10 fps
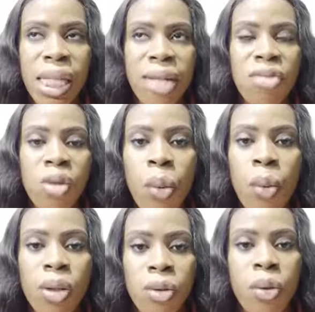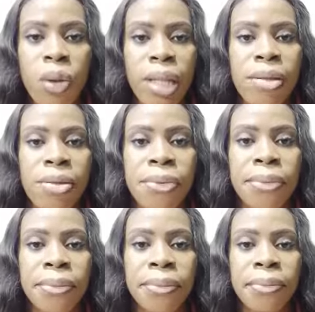then it's not worth going
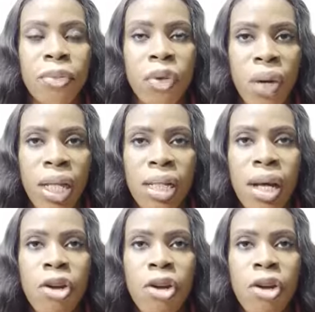into, right?